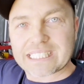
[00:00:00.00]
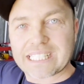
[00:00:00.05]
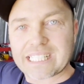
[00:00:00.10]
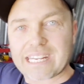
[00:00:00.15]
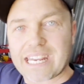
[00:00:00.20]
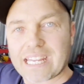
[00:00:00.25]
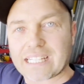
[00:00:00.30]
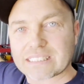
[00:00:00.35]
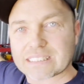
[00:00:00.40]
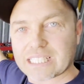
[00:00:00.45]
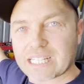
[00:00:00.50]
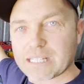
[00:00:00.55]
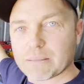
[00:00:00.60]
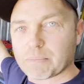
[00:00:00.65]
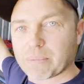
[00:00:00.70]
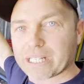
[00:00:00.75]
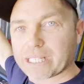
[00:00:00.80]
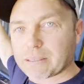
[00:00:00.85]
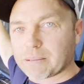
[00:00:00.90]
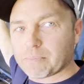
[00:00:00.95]
it has a
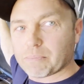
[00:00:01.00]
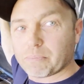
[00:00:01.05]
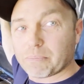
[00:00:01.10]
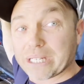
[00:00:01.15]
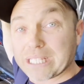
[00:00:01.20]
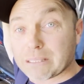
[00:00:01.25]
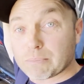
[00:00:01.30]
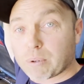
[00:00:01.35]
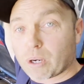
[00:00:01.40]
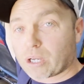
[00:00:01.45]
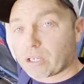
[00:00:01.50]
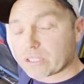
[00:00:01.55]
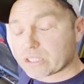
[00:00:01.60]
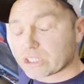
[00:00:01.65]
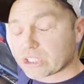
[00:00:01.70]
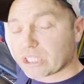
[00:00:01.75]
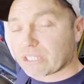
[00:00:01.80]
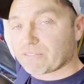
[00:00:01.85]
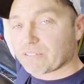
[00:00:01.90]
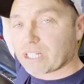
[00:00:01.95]
big block,
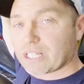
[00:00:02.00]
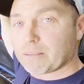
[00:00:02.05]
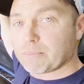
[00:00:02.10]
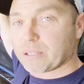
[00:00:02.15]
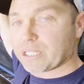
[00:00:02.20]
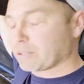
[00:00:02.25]
Chevrolet big